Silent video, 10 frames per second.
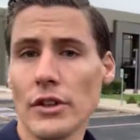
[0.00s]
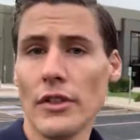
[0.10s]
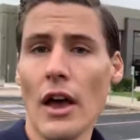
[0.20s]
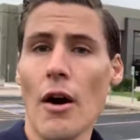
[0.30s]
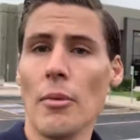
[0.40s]

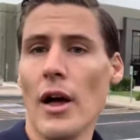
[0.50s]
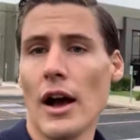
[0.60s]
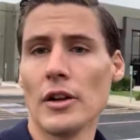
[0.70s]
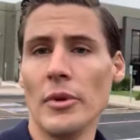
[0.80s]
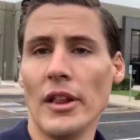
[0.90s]
They all
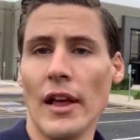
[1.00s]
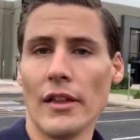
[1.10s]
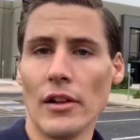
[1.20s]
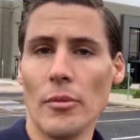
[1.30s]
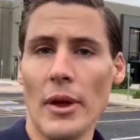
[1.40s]
blocked me
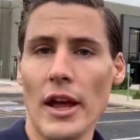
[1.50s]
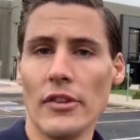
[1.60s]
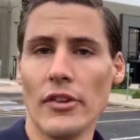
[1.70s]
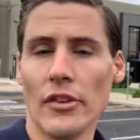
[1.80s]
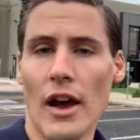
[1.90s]
like little
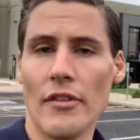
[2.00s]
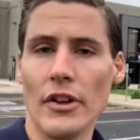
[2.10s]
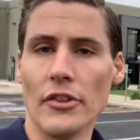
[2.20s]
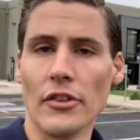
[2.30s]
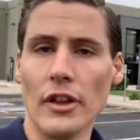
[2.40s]
pansies,
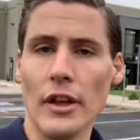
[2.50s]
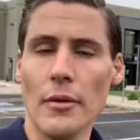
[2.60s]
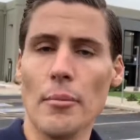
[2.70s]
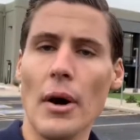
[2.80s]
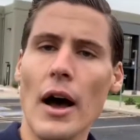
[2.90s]
obviously,
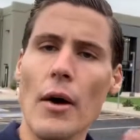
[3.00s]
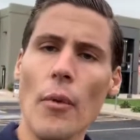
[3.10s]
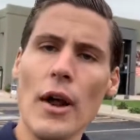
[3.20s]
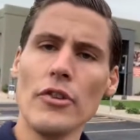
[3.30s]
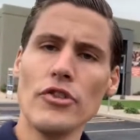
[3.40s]
but
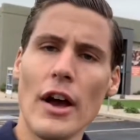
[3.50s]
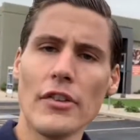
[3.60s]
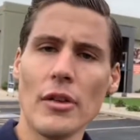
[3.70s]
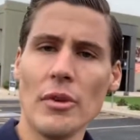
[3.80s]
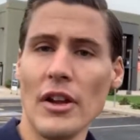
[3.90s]
why don't you
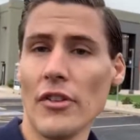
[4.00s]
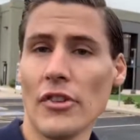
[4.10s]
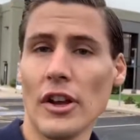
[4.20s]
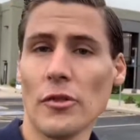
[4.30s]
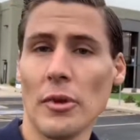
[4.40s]
ask them to give
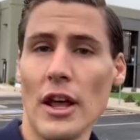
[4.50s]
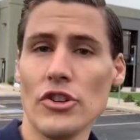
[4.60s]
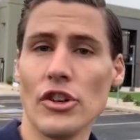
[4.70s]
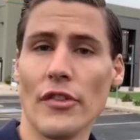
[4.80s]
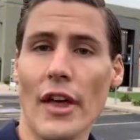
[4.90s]
us an
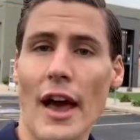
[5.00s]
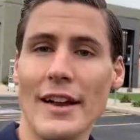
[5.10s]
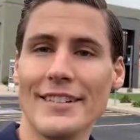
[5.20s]
explanation of that?